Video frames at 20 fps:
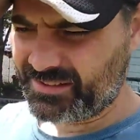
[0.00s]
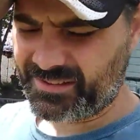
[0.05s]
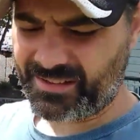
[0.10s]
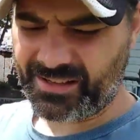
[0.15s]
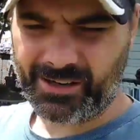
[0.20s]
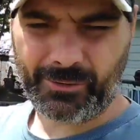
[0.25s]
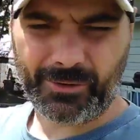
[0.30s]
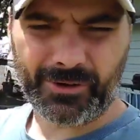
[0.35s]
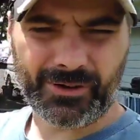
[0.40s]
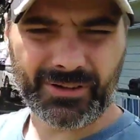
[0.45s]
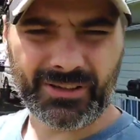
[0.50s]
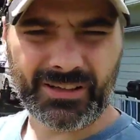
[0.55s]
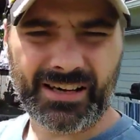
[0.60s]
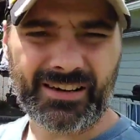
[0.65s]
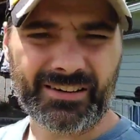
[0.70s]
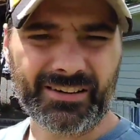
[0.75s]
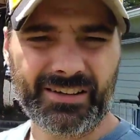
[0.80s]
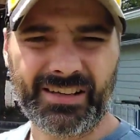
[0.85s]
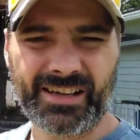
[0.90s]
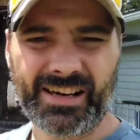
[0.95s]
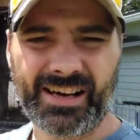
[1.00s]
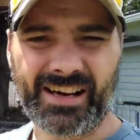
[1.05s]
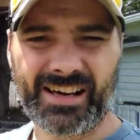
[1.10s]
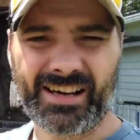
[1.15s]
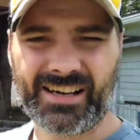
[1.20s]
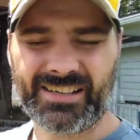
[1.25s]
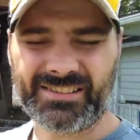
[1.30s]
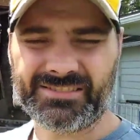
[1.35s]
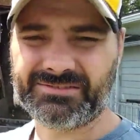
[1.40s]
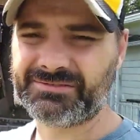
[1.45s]
that will allow you to
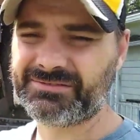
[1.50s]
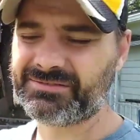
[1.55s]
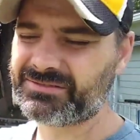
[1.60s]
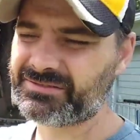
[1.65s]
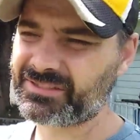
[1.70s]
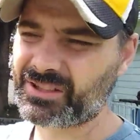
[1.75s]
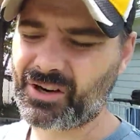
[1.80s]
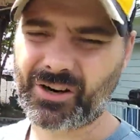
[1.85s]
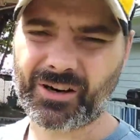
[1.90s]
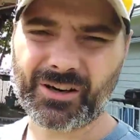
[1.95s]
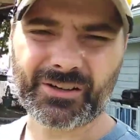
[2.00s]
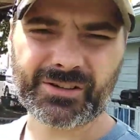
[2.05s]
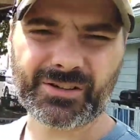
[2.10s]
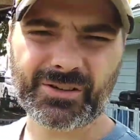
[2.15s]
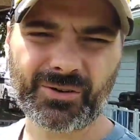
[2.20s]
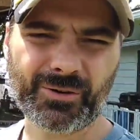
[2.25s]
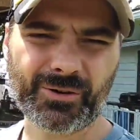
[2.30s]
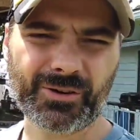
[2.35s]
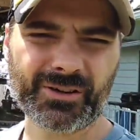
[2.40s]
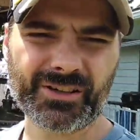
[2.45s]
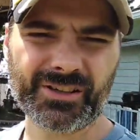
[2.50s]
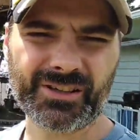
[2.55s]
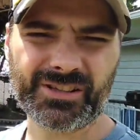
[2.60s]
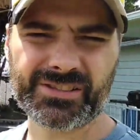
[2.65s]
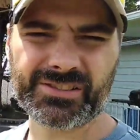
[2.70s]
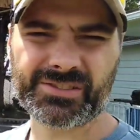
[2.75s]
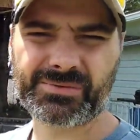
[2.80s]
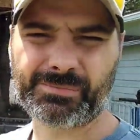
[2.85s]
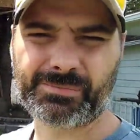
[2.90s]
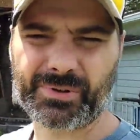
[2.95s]
add hard
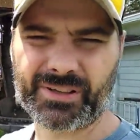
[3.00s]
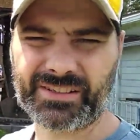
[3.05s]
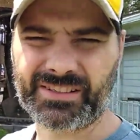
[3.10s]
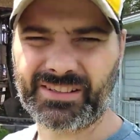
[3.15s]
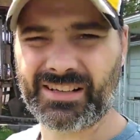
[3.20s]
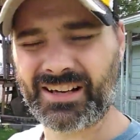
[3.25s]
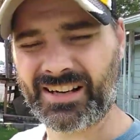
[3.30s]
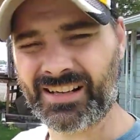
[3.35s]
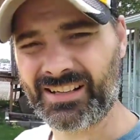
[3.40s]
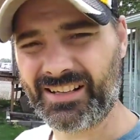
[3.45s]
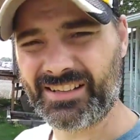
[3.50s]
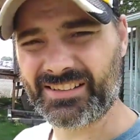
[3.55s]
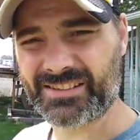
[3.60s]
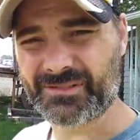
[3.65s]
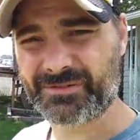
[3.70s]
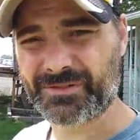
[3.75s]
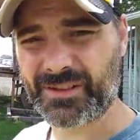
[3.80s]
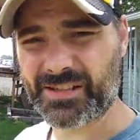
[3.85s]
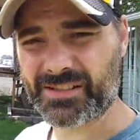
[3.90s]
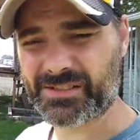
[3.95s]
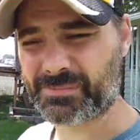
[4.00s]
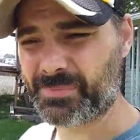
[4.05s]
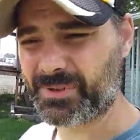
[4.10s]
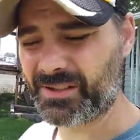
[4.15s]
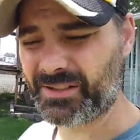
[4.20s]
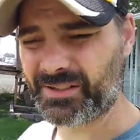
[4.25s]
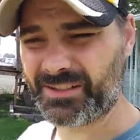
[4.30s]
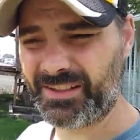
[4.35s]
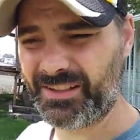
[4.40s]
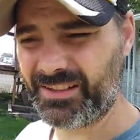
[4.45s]
corners, but I like the
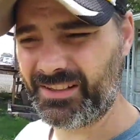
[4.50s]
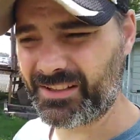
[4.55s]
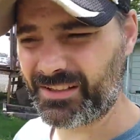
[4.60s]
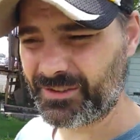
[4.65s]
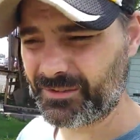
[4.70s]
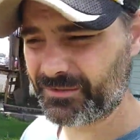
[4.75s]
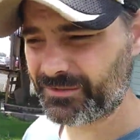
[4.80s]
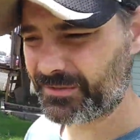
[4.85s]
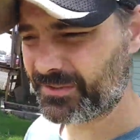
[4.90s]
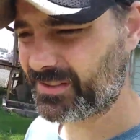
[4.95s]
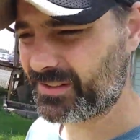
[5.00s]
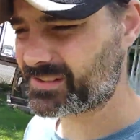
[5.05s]
flexibility of